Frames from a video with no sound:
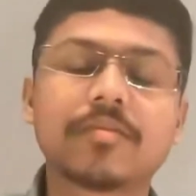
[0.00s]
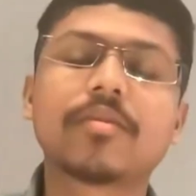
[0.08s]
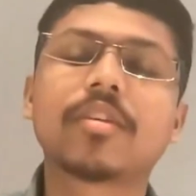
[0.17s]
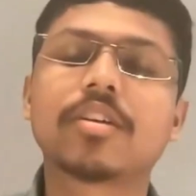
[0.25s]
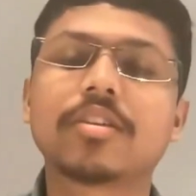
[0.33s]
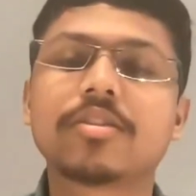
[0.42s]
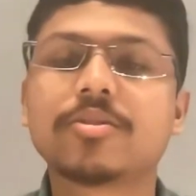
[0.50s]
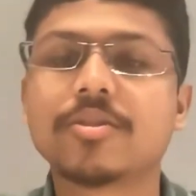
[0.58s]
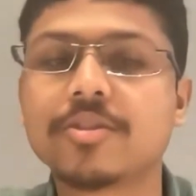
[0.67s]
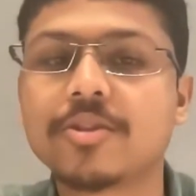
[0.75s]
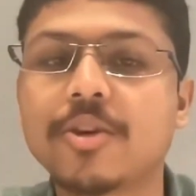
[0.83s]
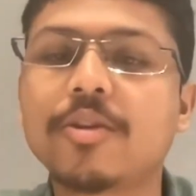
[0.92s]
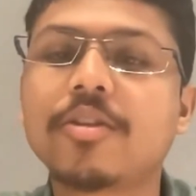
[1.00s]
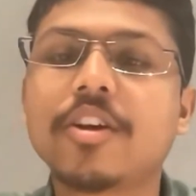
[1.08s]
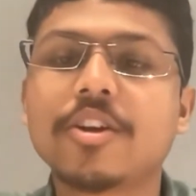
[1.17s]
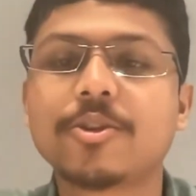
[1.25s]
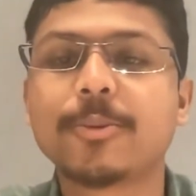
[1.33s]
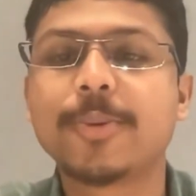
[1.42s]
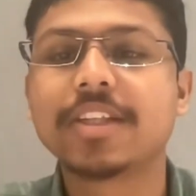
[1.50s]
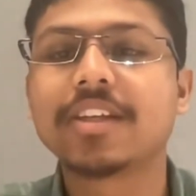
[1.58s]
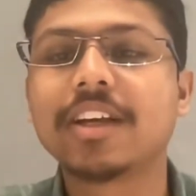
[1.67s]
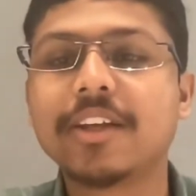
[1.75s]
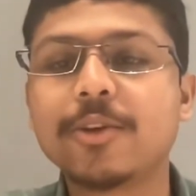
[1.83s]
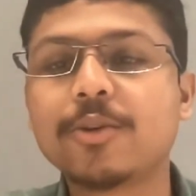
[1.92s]
Understood. So
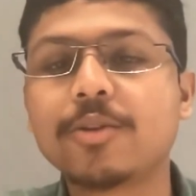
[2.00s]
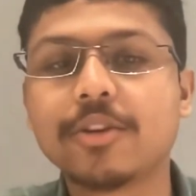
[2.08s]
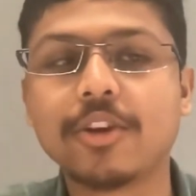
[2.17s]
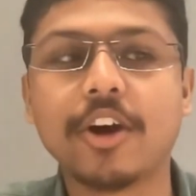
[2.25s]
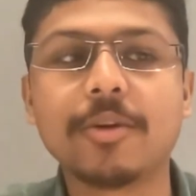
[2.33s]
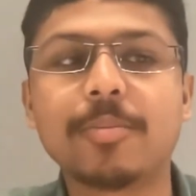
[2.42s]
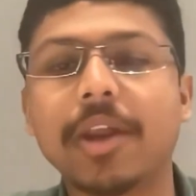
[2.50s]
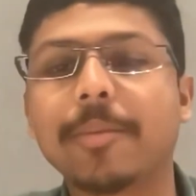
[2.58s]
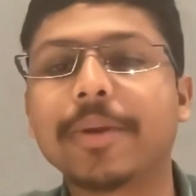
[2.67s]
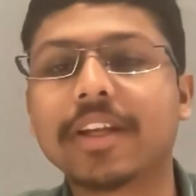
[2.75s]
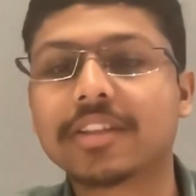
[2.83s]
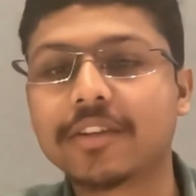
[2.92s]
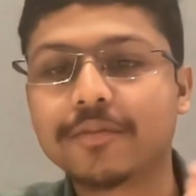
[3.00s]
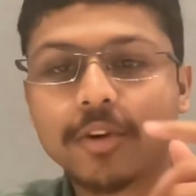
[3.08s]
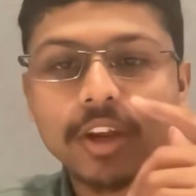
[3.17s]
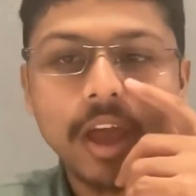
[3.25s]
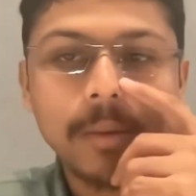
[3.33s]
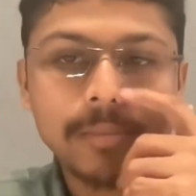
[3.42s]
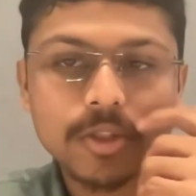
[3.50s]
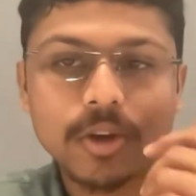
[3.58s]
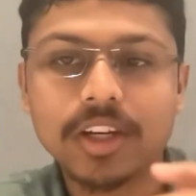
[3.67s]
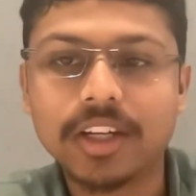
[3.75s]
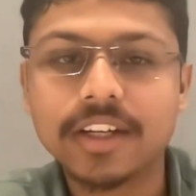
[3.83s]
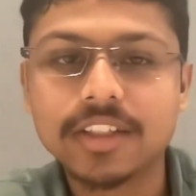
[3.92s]
basically your preparation for
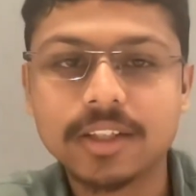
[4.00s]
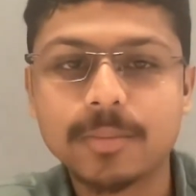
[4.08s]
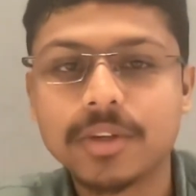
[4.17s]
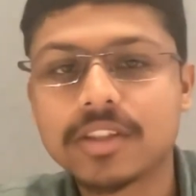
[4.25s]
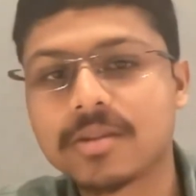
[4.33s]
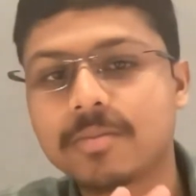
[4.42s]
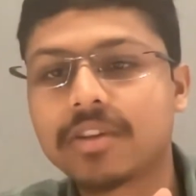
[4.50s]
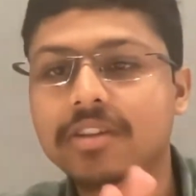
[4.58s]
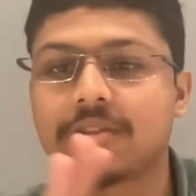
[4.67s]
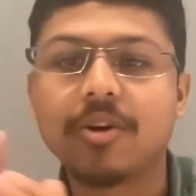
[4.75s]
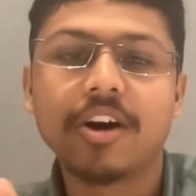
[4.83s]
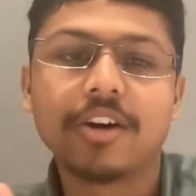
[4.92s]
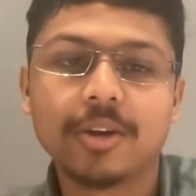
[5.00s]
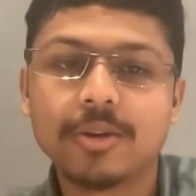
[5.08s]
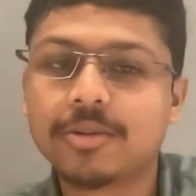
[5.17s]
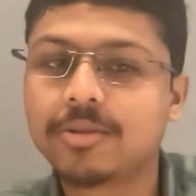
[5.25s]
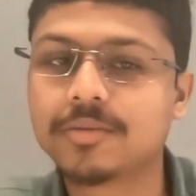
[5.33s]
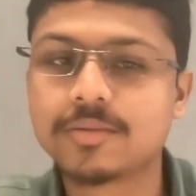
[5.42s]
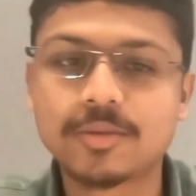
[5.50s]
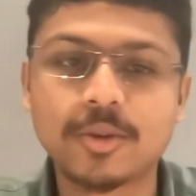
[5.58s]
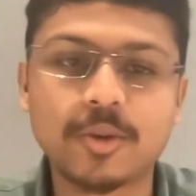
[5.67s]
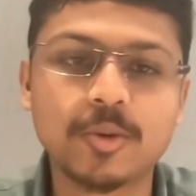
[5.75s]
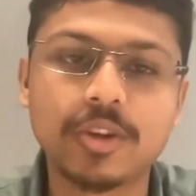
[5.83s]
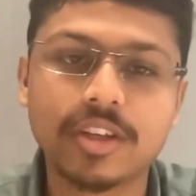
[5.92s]
Amazon leadership principles got you
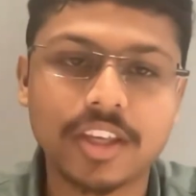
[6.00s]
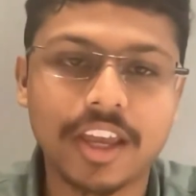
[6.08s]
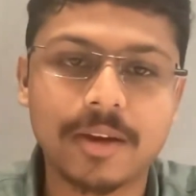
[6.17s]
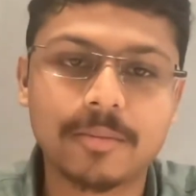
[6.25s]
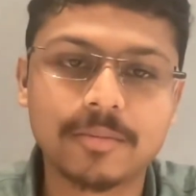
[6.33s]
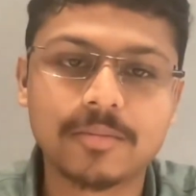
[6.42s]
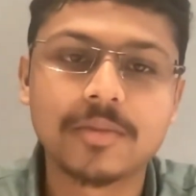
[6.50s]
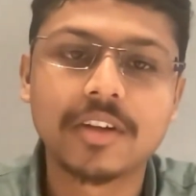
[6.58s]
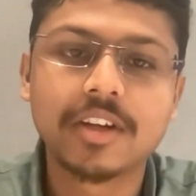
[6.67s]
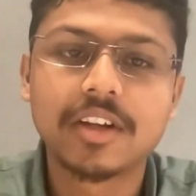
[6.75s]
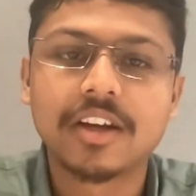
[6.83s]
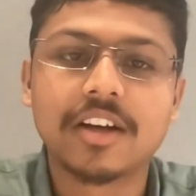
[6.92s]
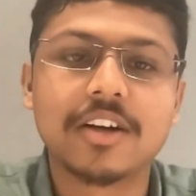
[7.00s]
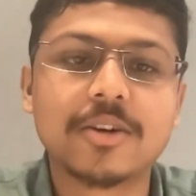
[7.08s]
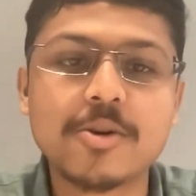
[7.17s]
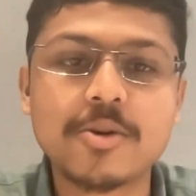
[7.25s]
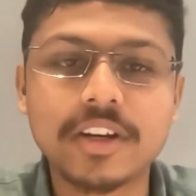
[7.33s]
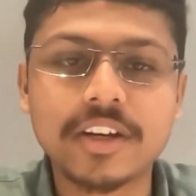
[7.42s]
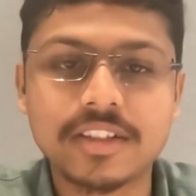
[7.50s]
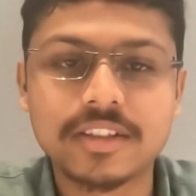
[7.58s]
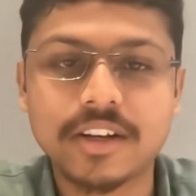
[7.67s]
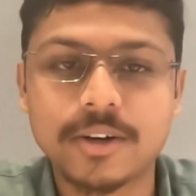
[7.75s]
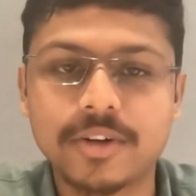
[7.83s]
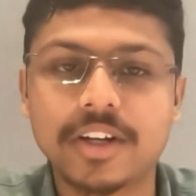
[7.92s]
through the same
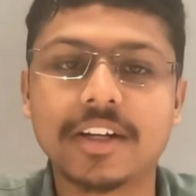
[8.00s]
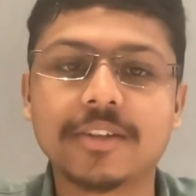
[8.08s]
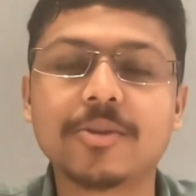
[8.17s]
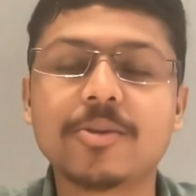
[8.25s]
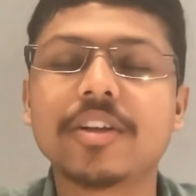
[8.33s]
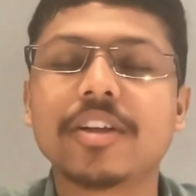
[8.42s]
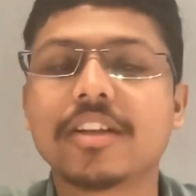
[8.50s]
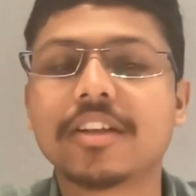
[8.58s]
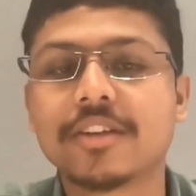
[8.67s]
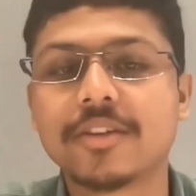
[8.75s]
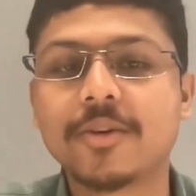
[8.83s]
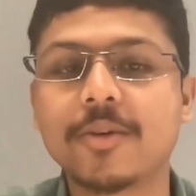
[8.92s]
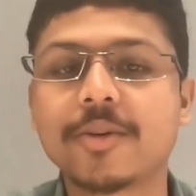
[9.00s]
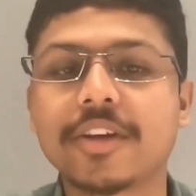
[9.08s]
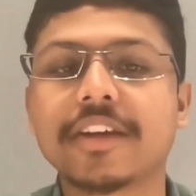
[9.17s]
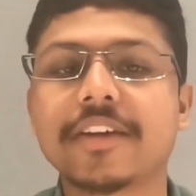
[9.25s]
Googliness round at Google. Okay.